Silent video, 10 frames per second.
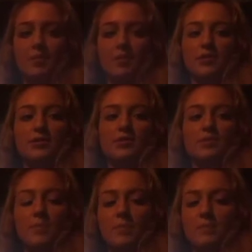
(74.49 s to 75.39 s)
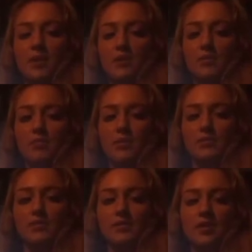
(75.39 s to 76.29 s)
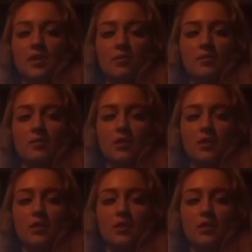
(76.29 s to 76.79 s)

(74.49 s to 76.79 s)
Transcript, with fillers: produces peptide hormones, which